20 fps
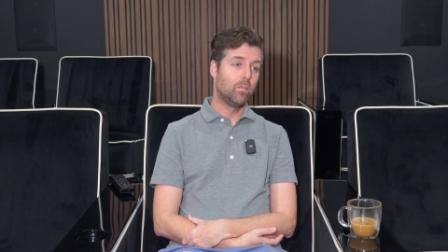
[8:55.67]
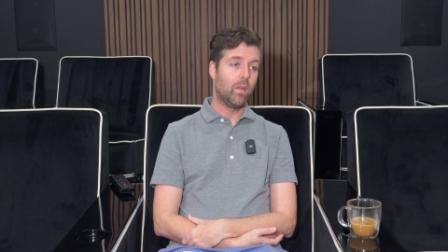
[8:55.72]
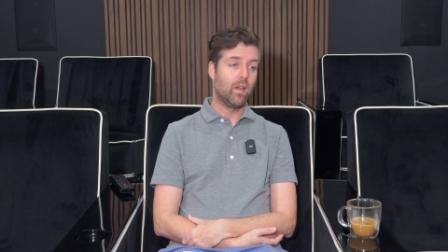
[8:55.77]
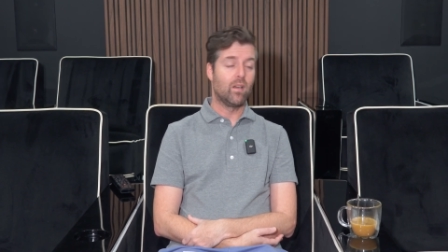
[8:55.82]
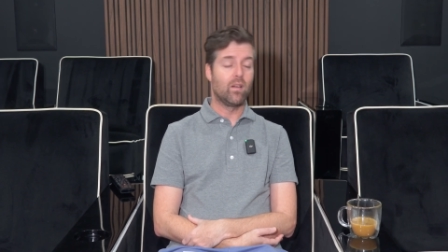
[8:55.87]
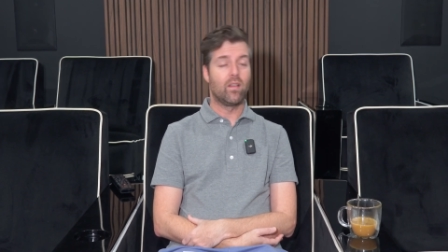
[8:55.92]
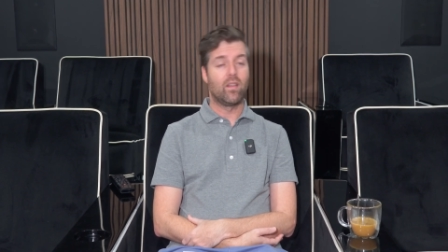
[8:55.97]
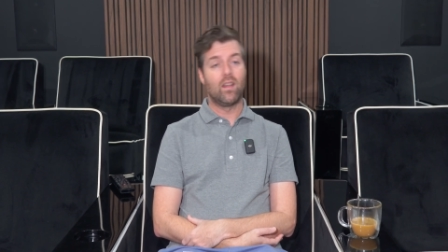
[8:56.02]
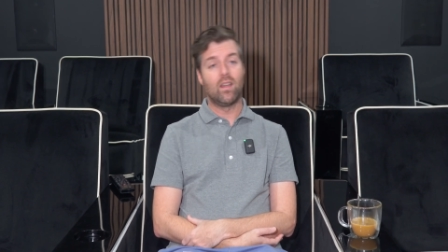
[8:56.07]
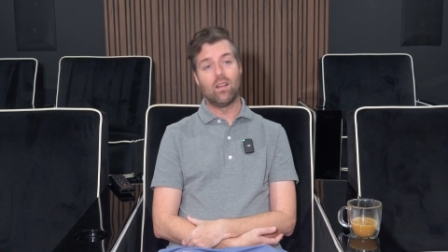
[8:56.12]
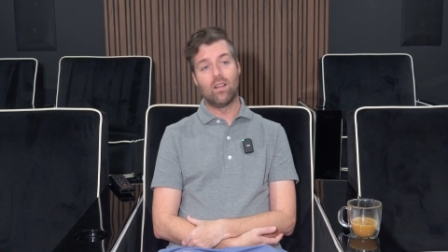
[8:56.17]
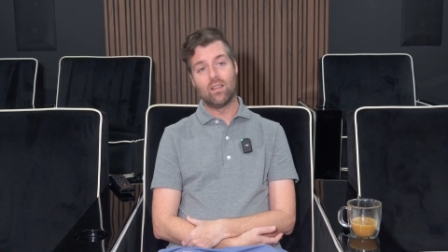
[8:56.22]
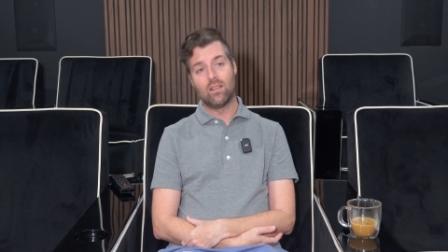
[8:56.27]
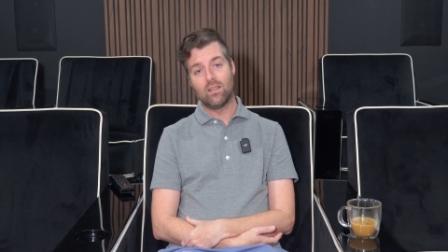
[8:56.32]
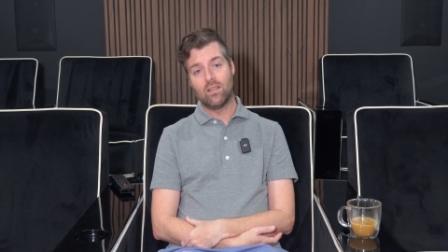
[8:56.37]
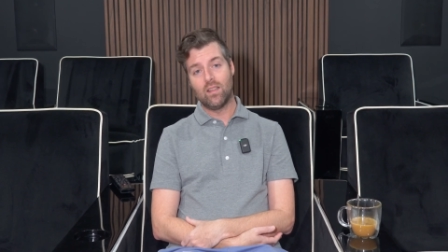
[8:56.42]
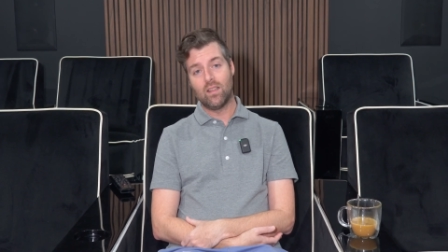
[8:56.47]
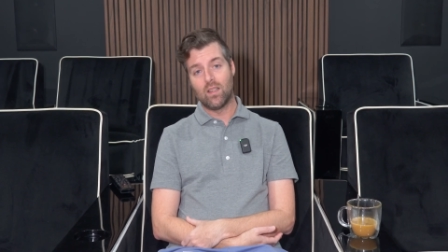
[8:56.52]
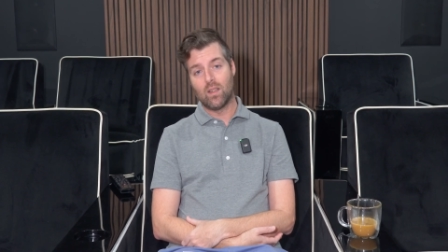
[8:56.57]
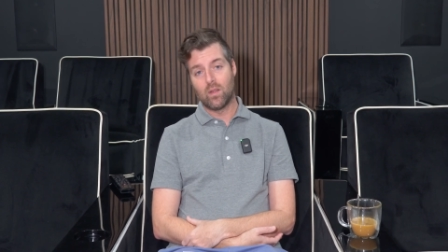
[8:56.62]
better than,
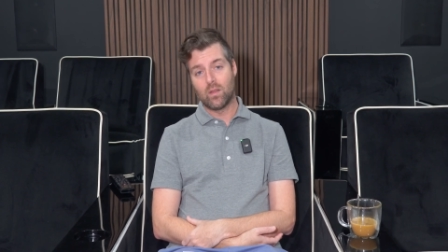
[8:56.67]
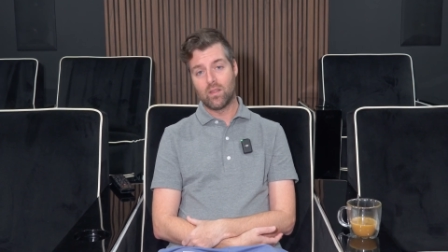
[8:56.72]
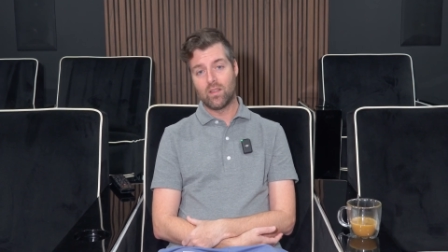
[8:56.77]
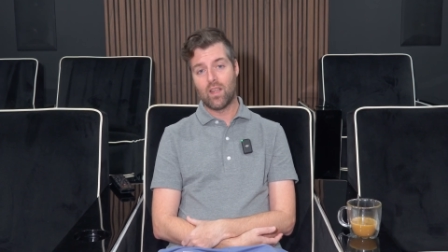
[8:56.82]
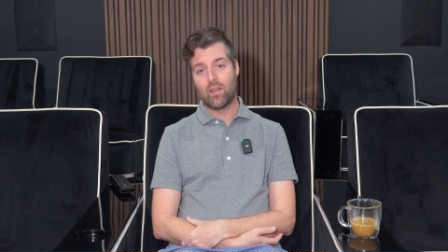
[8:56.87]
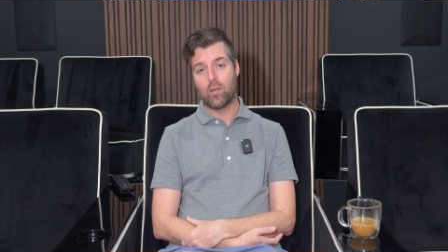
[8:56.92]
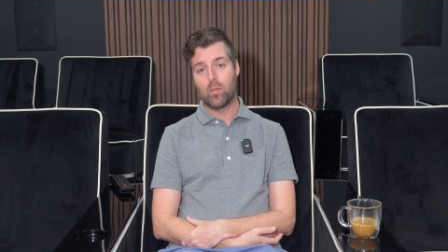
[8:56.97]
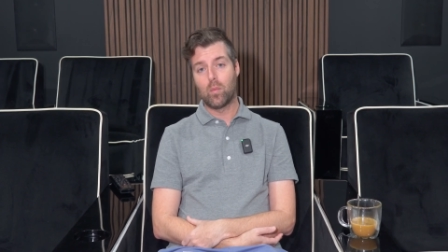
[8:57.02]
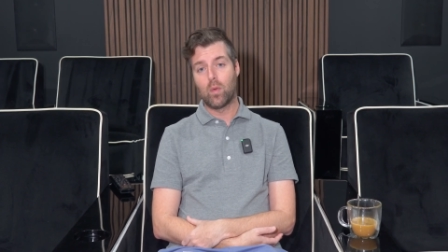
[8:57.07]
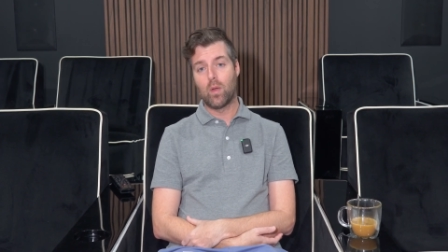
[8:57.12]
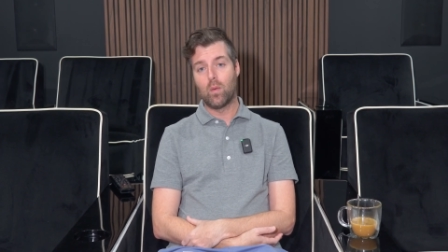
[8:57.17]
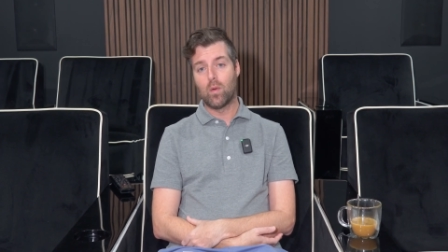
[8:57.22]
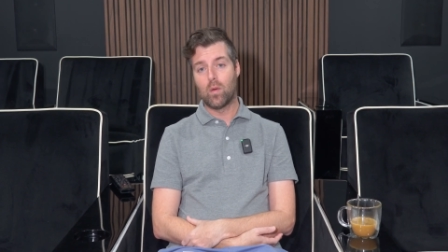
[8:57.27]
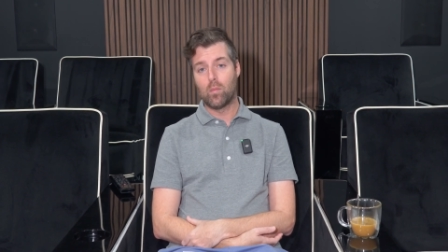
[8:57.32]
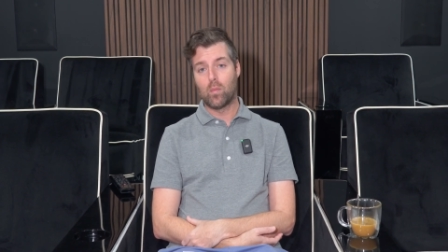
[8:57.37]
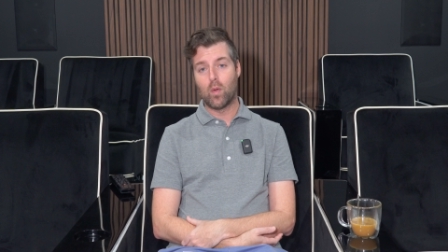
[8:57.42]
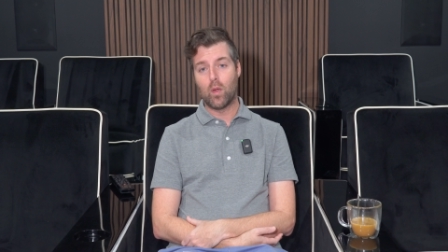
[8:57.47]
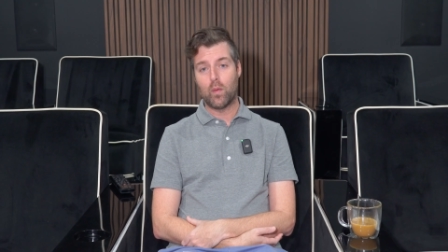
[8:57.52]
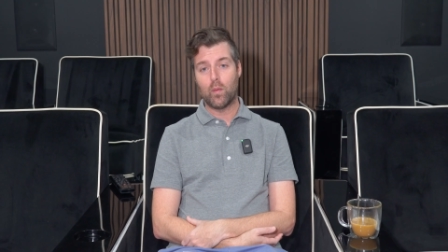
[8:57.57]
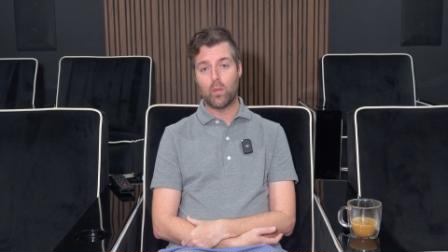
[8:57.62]
you know, seven point
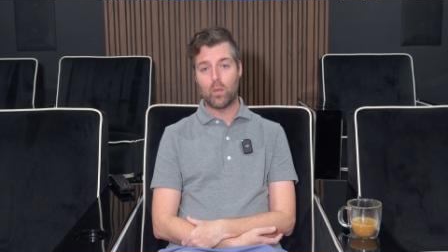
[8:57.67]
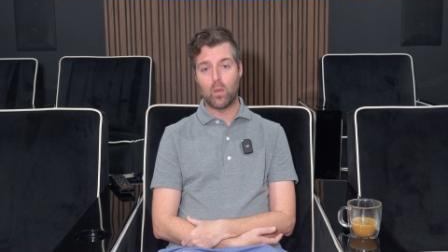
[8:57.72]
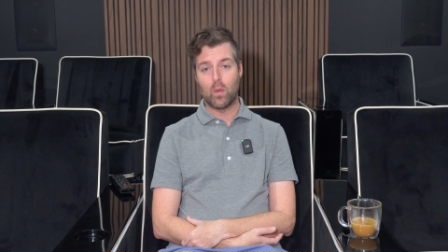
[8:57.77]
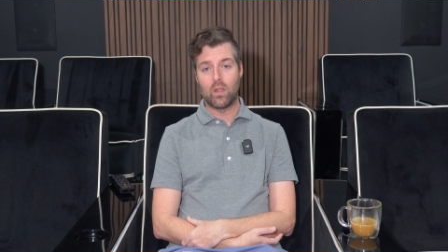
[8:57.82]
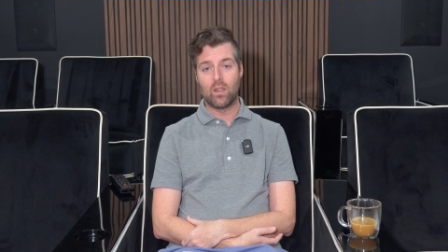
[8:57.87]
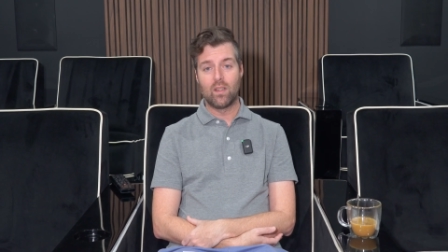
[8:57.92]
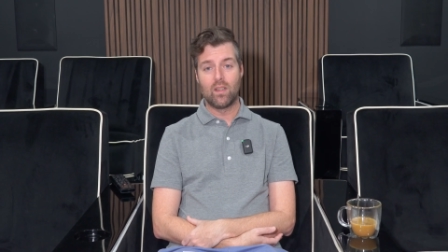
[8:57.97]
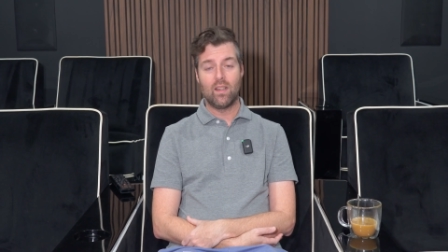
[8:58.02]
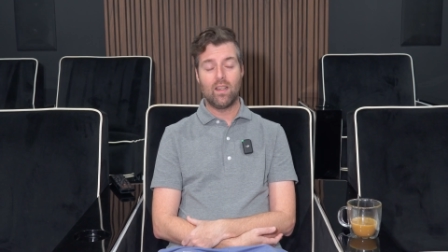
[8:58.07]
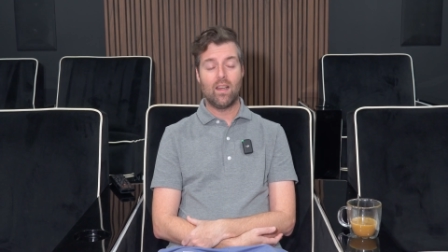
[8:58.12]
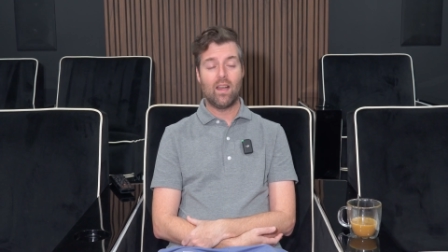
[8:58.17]
one point four?